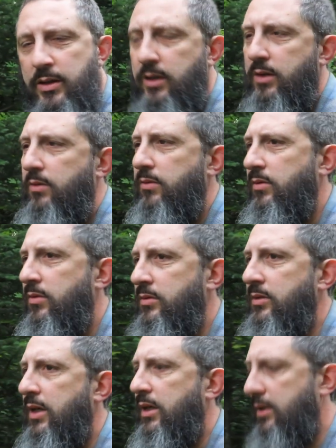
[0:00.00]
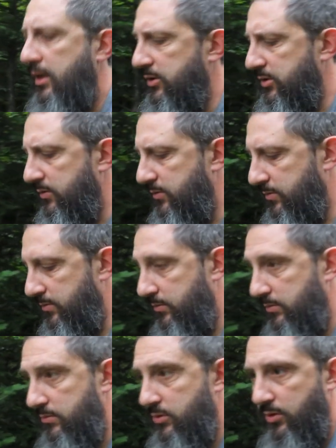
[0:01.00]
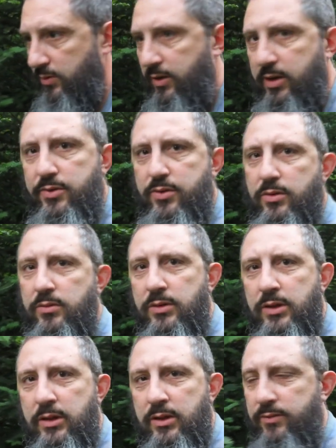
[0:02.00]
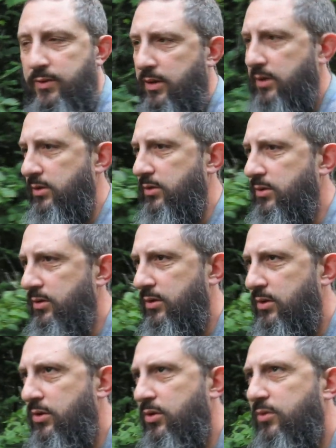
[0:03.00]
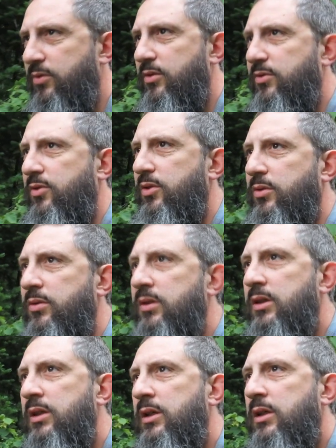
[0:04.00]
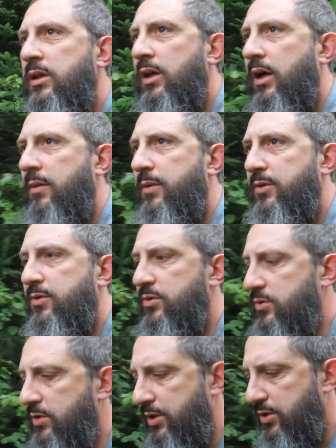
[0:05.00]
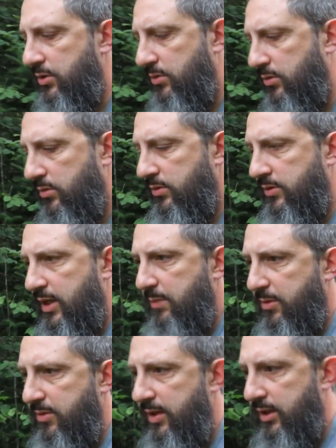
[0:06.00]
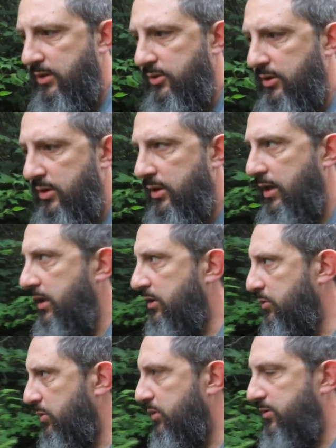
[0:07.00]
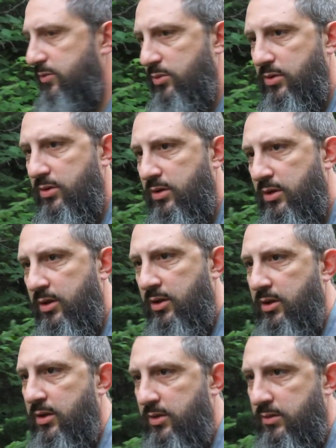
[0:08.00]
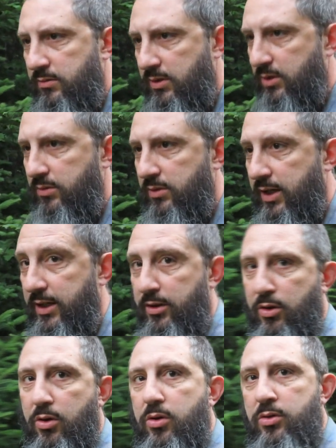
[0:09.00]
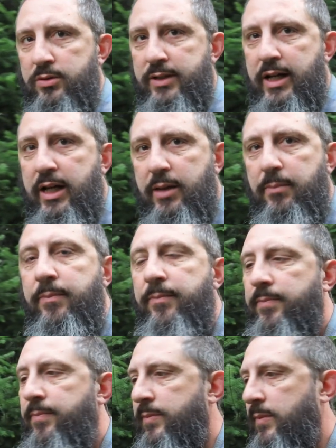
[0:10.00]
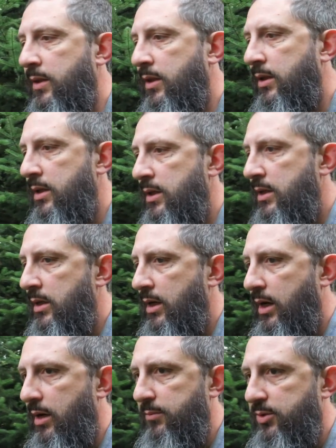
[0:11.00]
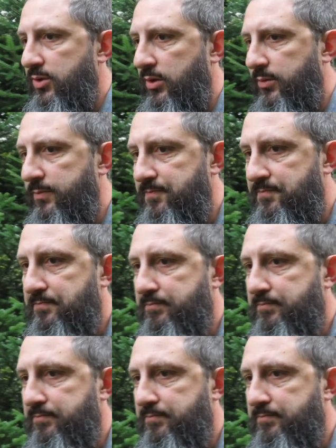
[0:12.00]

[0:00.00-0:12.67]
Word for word: you know, and that's still very true. Very good cure for the flu. Um, there's nutritional type of things, and it's worked for you know, a long time. Um, so